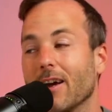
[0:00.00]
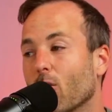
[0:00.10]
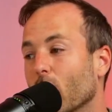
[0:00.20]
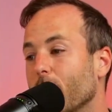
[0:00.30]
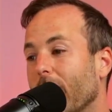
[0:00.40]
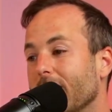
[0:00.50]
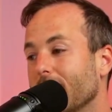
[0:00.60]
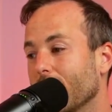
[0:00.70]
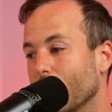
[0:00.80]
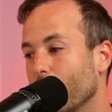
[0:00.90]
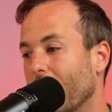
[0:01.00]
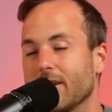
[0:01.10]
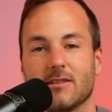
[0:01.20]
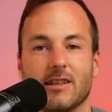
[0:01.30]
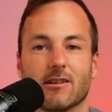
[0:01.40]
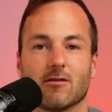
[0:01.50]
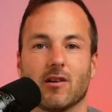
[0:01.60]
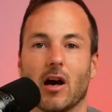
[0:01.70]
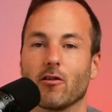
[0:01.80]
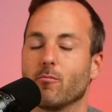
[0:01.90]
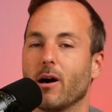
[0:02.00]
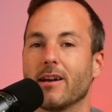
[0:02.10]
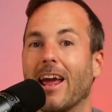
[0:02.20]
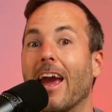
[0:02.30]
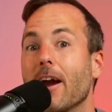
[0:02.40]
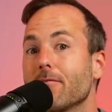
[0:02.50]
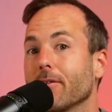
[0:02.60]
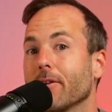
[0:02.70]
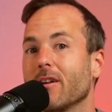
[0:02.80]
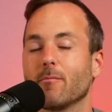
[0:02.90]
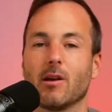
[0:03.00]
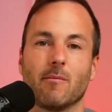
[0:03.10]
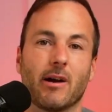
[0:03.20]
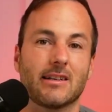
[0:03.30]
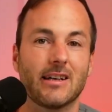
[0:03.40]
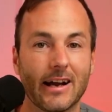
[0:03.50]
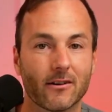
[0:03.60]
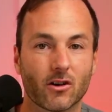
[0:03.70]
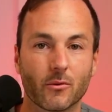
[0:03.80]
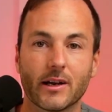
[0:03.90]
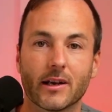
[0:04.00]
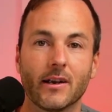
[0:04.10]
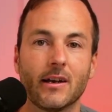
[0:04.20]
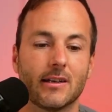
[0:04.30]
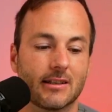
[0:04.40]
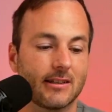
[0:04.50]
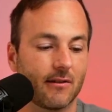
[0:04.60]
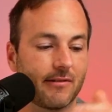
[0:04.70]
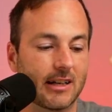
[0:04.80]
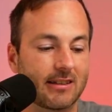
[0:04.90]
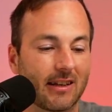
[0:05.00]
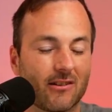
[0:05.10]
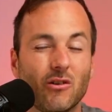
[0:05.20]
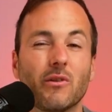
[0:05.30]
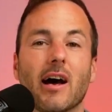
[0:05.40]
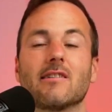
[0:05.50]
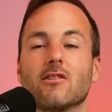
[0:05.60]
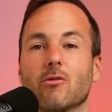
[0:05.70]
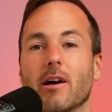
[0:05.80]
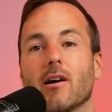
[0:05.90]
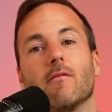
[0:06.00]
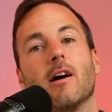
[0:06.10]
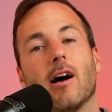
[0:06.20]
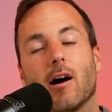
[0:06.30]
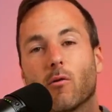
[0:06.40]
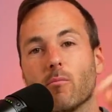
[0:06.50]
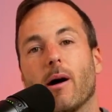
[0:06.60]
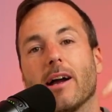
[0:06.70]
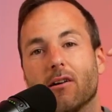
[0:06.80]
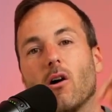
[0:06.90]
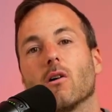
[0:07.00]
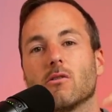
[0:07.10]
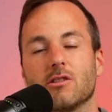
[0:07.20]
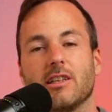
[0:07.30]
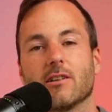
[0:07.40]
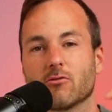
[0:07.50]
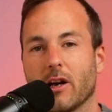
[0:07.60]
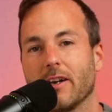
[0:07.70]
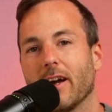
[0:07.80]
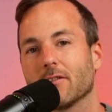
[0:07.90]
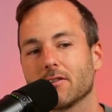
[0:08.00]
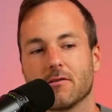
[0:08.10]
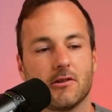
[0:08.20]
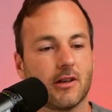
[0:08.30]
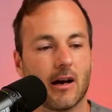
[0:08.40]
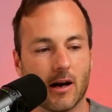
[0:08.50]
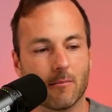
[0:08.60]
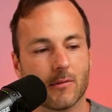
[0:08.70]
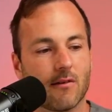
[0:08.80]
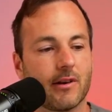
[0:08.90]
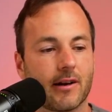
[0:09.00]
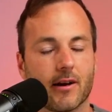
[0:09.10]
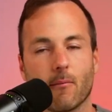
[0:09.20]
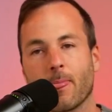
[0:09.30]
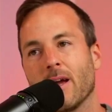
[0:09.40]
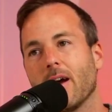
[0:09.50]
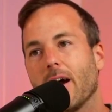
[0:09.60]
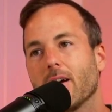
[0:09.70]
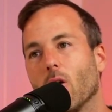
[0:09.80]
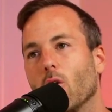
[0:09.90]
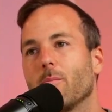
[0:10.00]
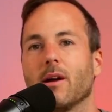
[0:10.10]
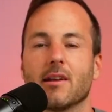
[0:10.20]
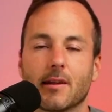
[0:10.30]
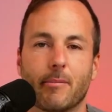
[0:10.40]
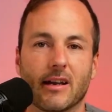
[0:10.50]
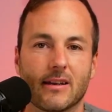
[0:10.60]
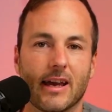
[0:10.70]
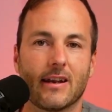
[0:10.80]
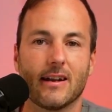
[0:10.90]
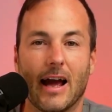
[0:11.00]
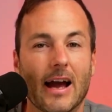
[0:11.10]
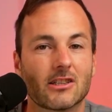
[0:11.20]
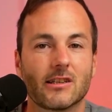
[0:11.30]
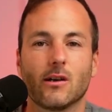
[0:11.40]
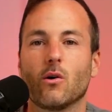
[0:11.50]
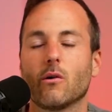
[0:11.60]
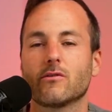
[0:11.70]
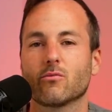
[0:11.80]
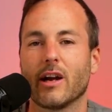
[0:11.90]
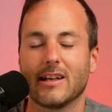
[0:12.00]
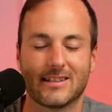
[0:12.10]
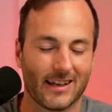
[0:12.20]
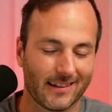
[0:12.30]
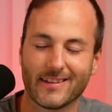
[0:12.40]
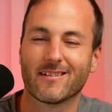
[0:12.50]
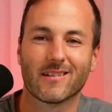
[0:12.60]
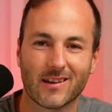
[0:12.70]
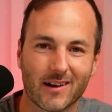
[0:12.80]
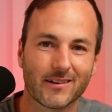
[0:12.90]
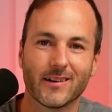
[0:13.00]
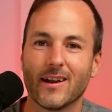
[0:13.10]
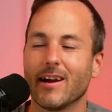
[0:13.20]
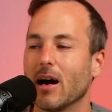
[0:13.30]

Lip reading: We're buying the best deals we've ever bought ever in my entire career since investing in 2012. We're buying all those deals right now. So dude, I'm loving it up. I hope the Bank of Canada actually holds rates a little longer.